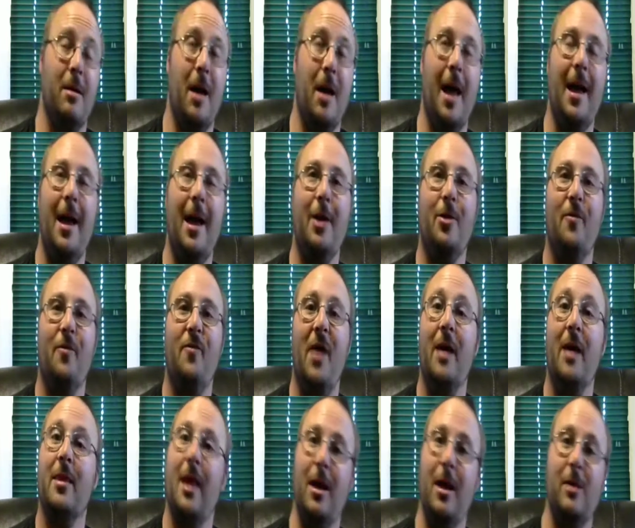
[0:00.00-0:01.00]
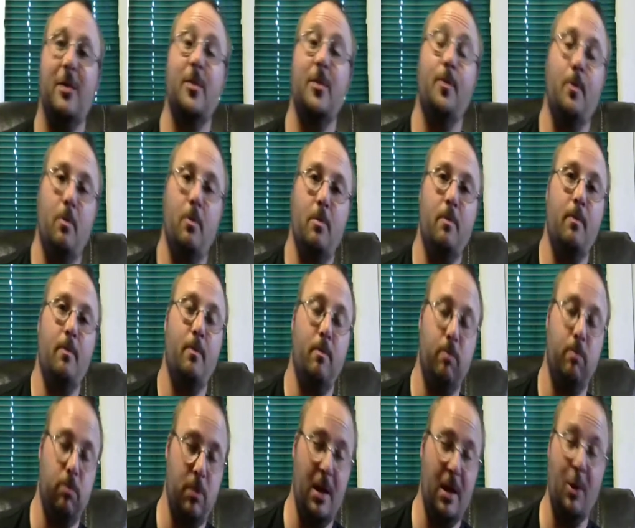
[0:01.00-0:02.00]
I hate the fact that it
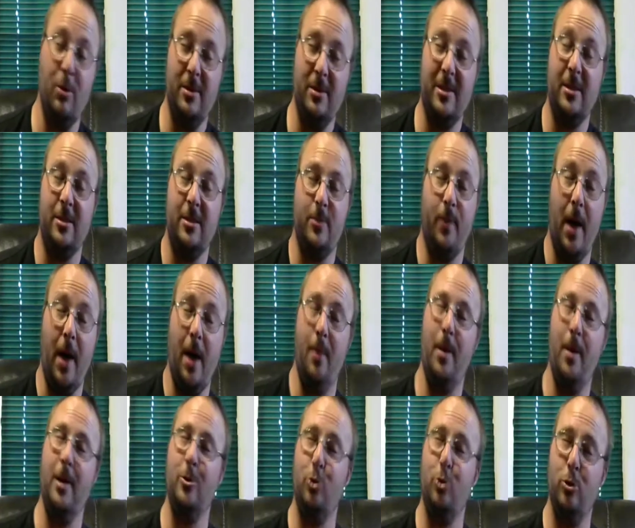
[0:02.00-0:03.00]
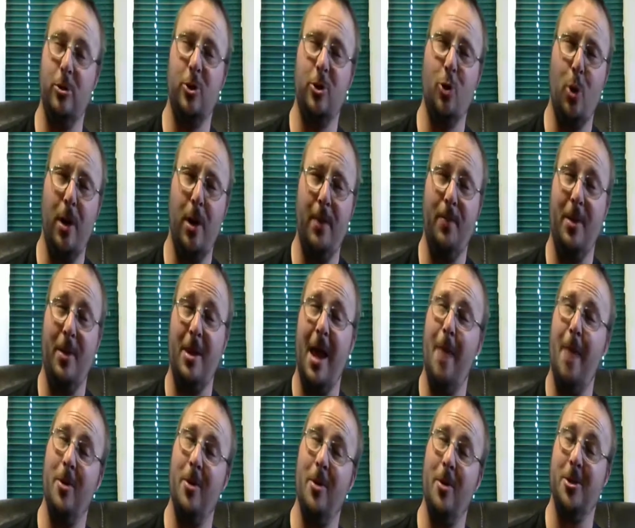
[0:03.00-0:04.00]
was inspired by a true story, but
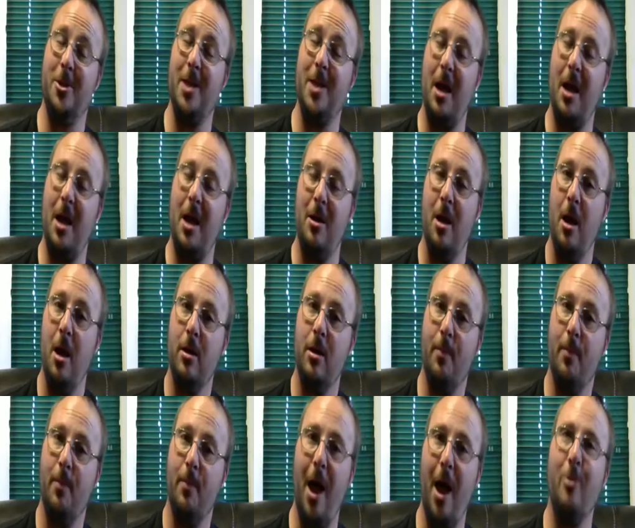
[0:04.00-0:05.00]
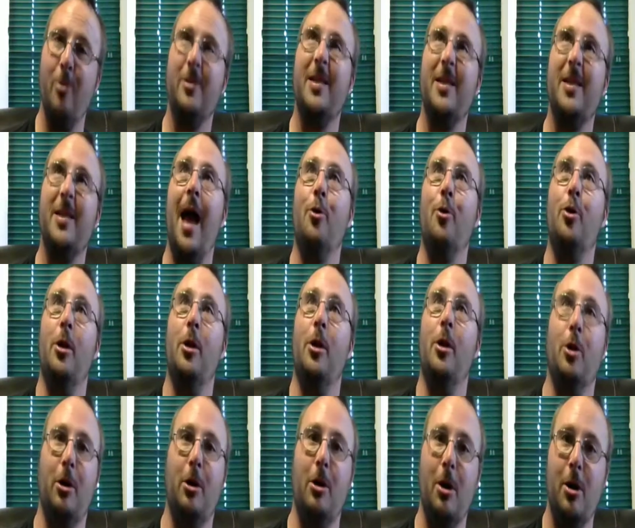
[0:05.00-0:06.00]
that being said, the plot was
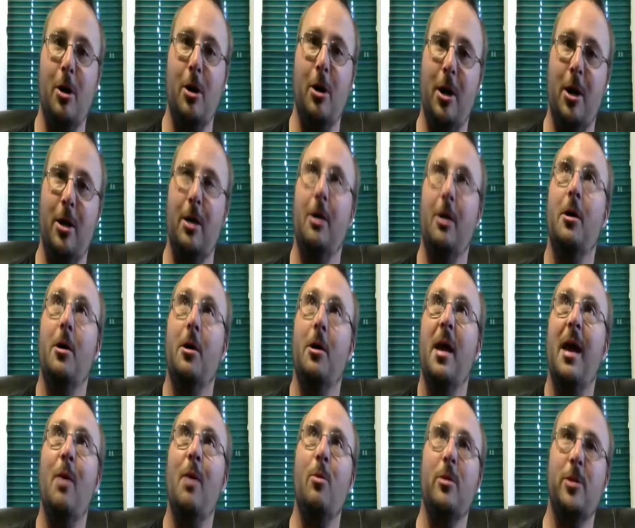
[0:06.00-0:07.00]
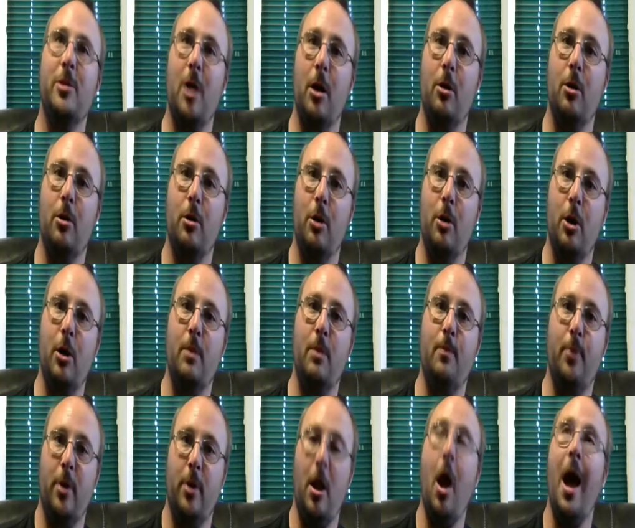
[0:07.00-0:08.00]
actually good. It was a good
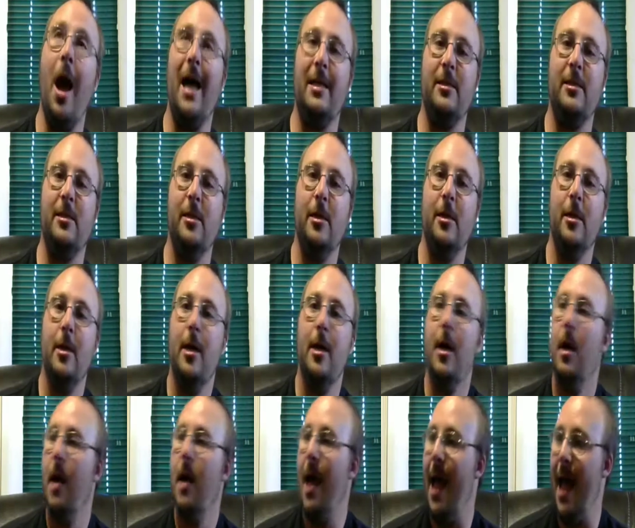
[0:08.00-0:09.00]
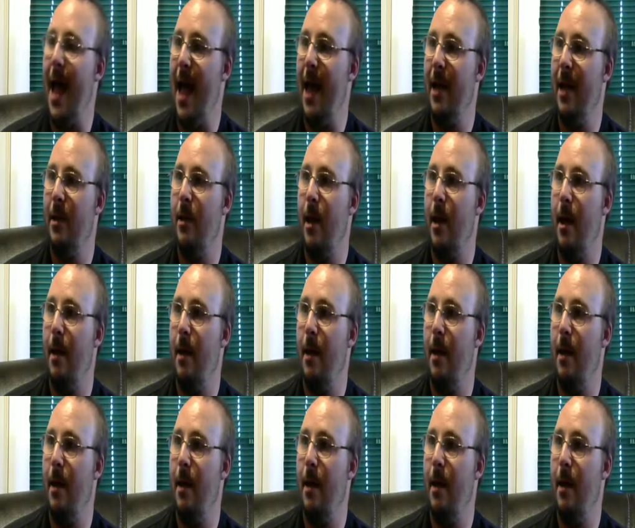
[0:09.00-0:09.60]
plot. And